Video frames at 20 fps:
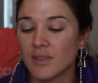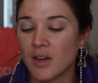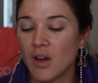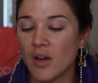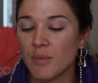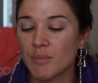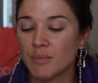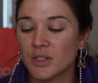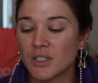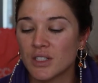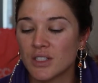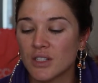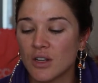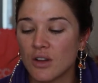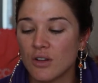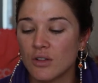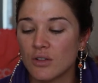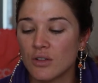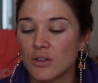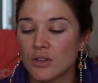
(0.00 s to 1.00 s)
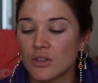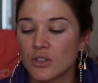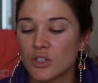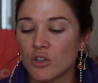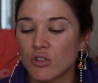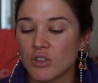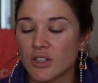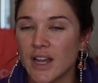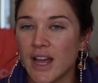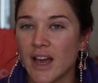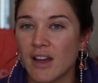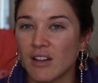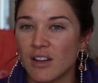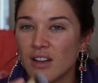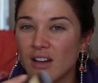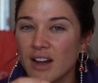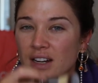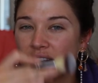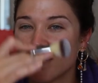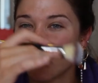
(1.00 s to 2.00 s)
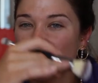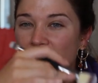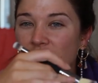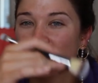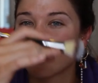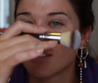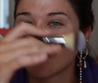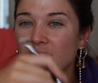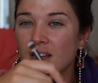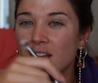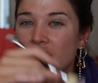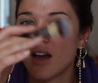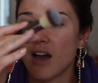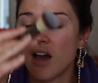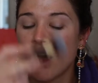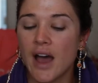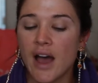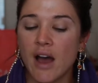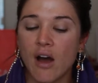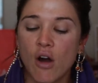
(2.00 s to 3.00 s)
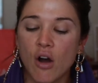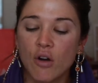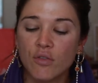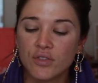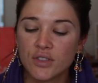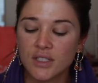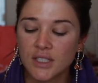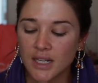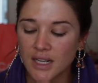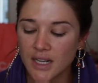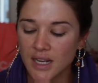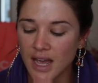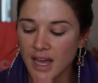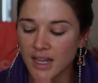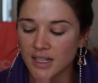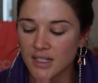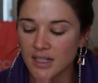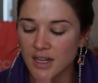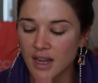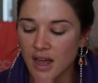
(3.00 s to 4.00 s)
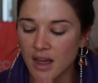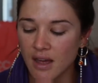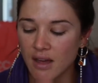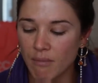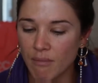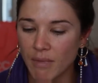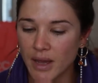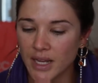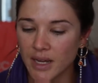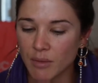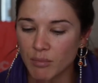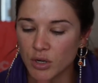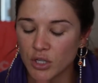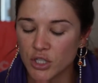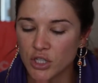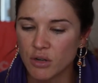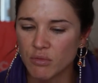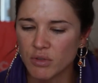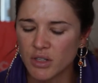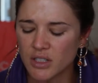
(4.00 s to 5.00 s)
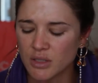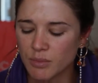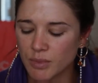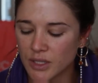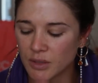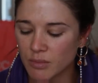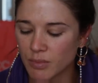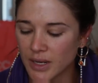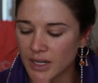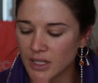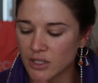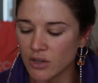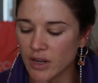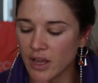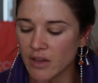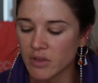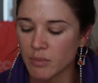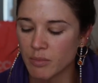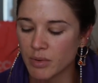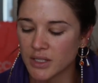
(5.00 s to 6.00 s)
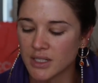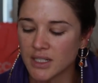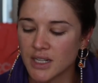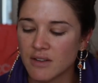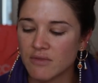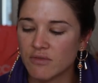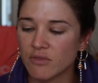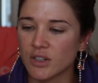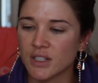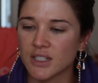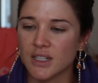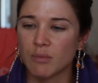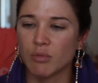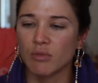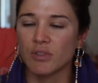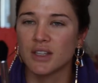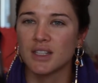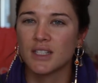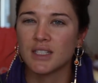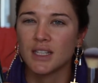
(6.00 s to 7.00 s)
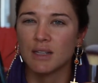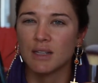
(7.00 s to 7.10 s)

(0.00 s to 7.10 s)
I'm just so shocked at how light it is. Obviously, as a makeup brush, you don't want it to be too heavy, but say, for example, these